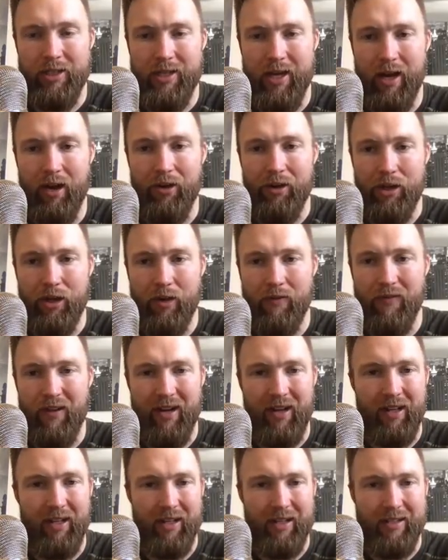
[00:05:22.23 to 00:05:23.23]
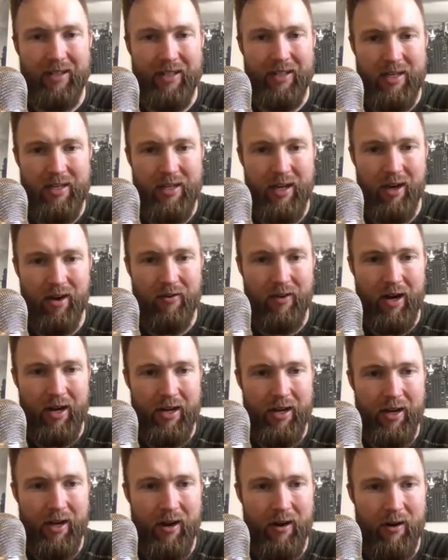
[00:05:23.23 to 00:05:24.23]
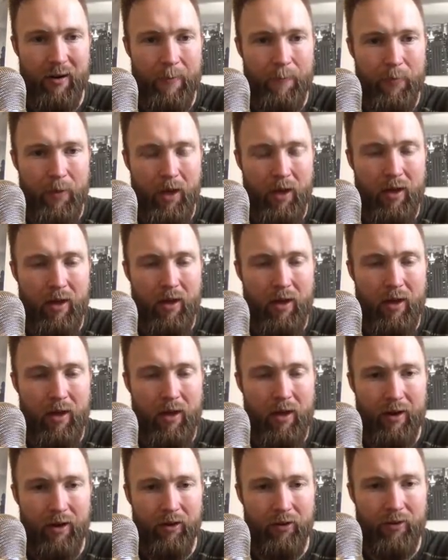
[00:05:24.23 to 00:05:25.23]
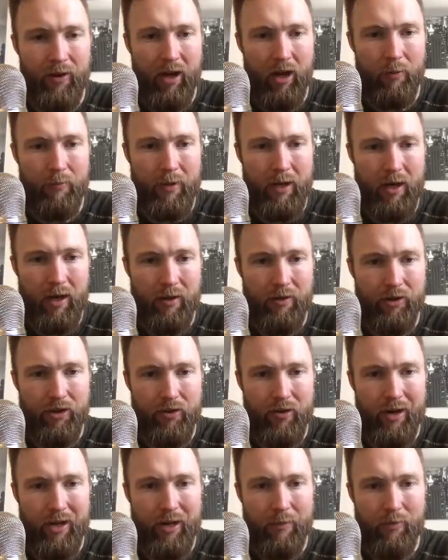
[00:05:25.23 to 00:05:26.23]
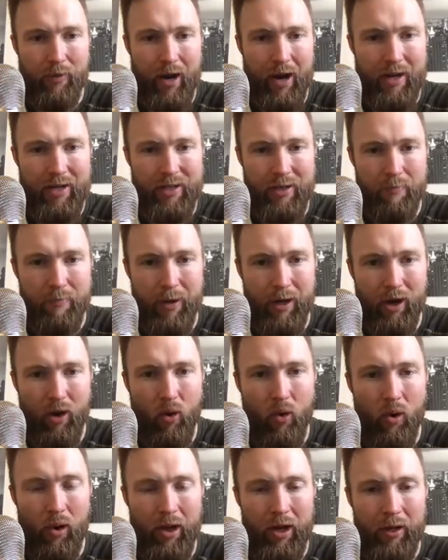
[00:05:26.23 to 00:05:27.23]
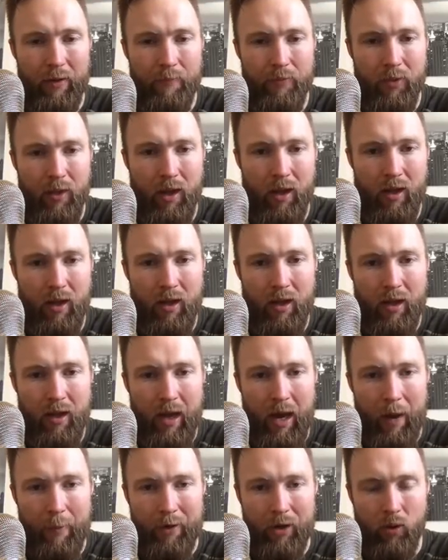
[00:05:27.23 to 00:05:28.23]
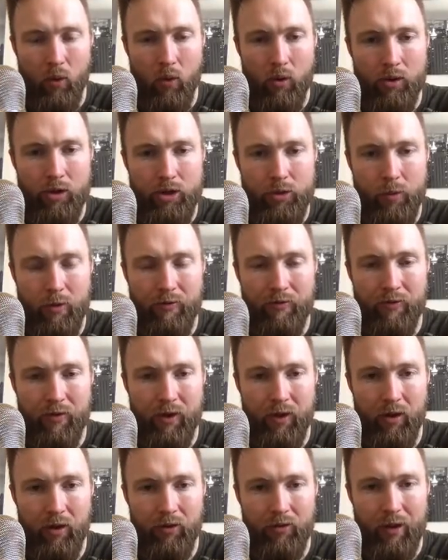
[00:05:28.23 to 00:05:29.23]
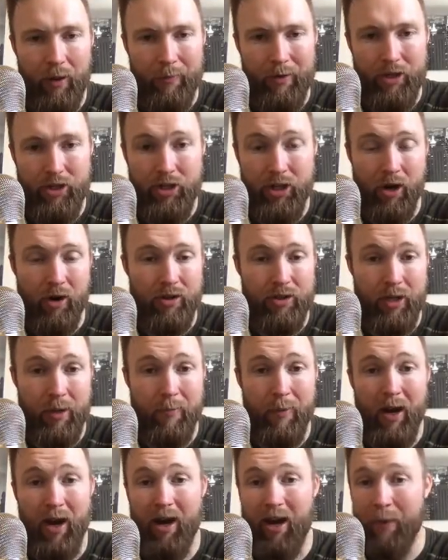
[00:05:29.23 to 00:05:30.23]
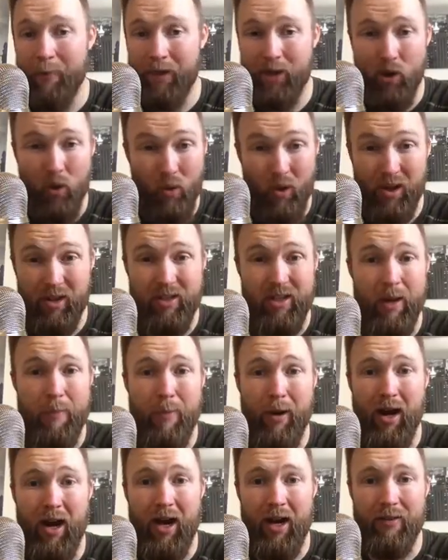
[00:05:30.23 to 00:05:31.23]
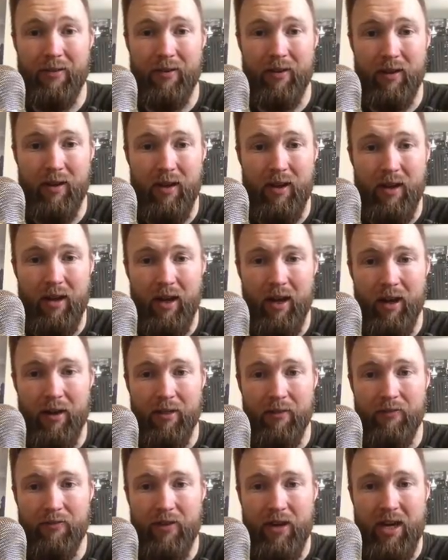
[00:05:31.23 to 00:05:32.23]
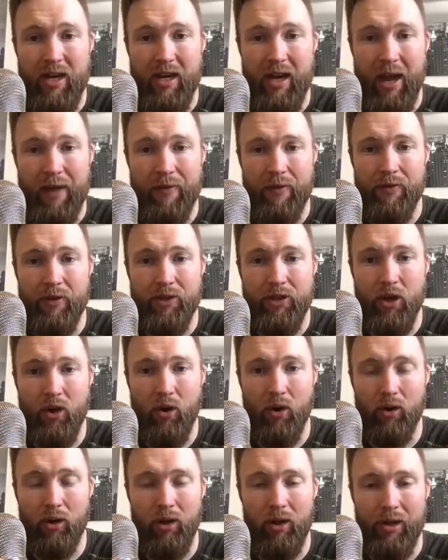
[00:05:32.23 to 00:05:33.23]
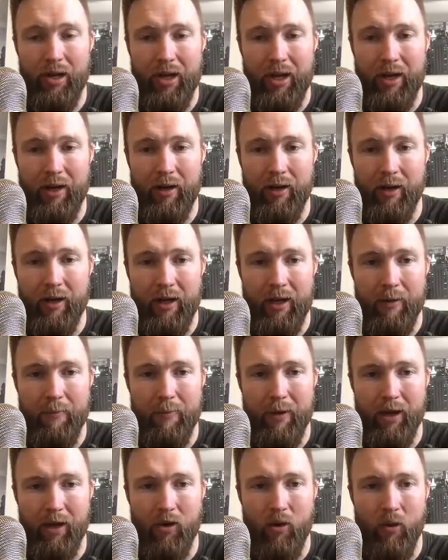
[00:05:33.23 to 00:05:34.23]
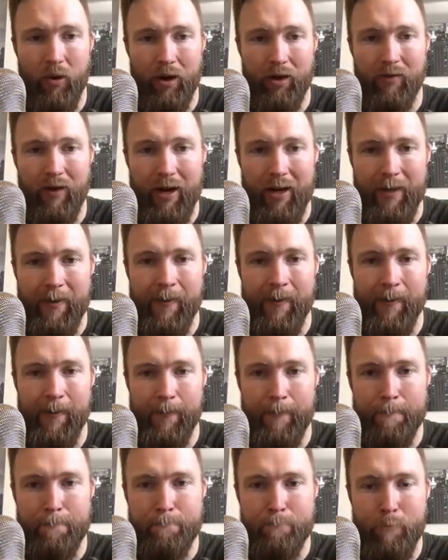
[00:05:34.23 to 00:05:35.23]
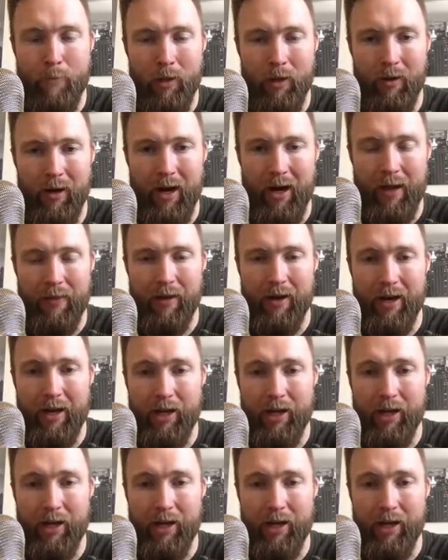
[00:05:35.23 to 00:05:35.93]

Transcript: tell you if I click detail right here, it'll tell me the trading price in Bitcoin, how many orders were filled, how many shares I bought, how many coins I bought, uh, the fee, and then the total in, in Bitcoin right here. All right, and then I